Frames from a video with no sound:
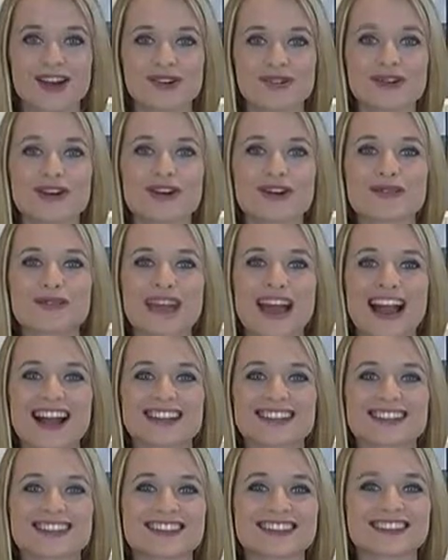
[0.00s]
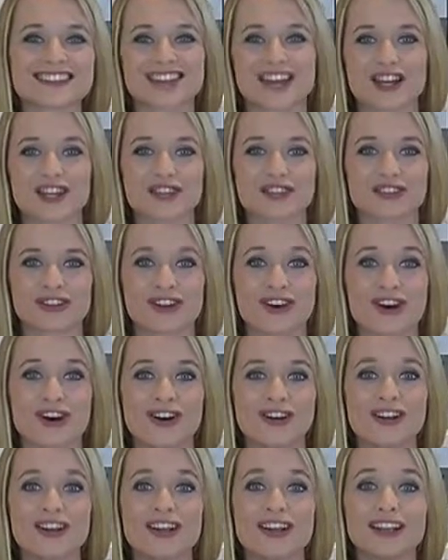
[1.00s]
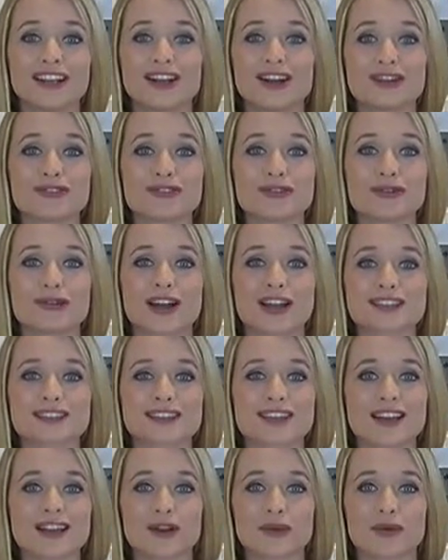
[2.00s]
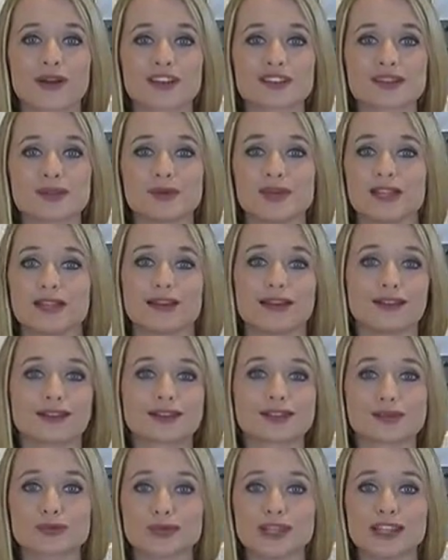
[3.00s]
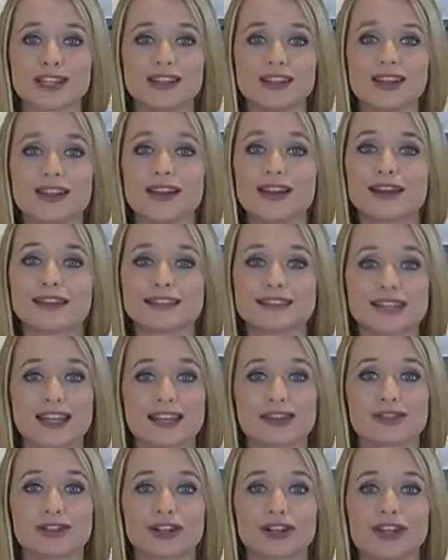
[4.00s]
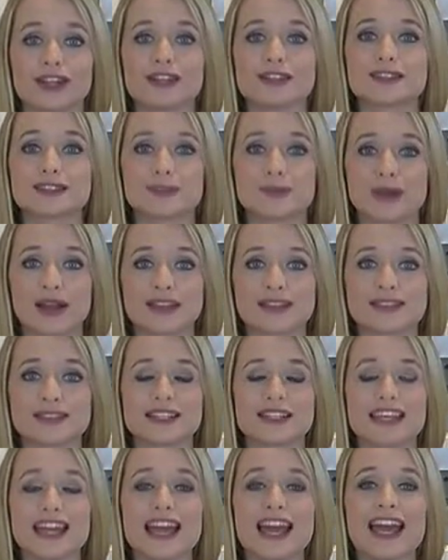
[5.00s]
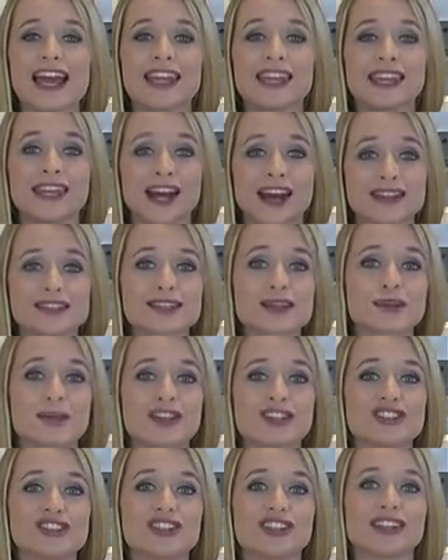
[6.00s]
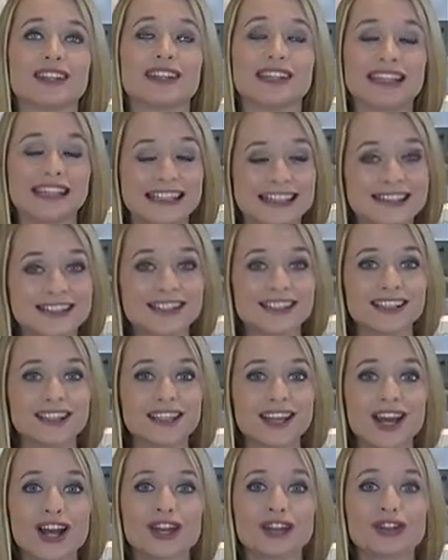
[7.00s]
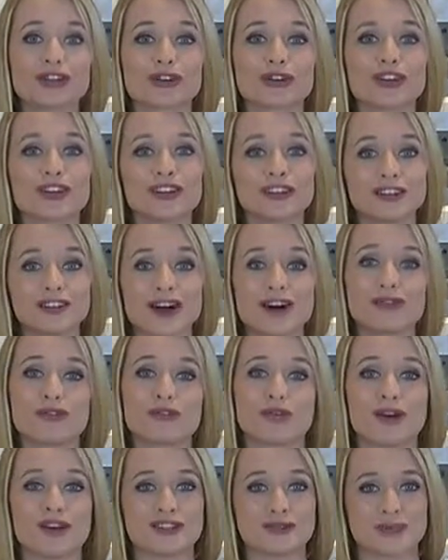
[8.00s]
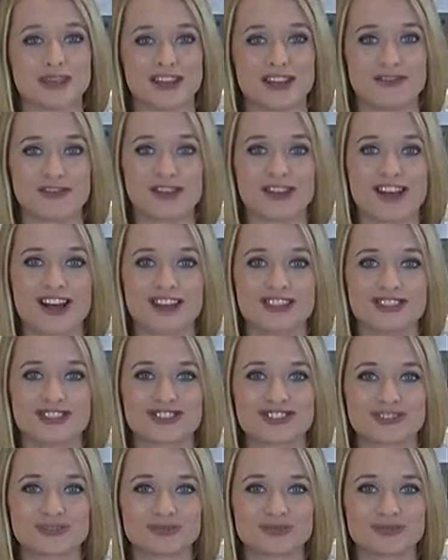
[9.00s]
Welcome back to the center of it all. Now if you guys like a recipe that's sweet, savory, spicy, and not to mention easy, you're gonna love what Mel's making for lunch.